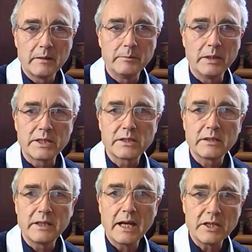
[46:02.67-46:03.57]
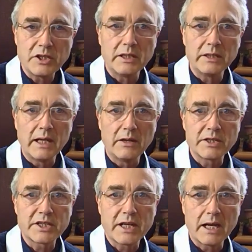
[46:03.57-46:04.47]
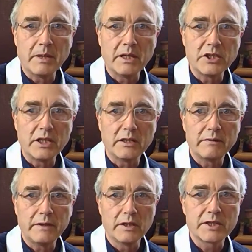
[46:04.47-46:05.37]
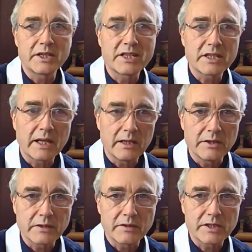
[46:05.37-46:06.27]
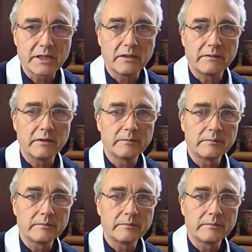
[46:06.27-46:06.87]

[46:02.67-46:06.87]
But the energy in there is the same energy that fills the sails of the skillful.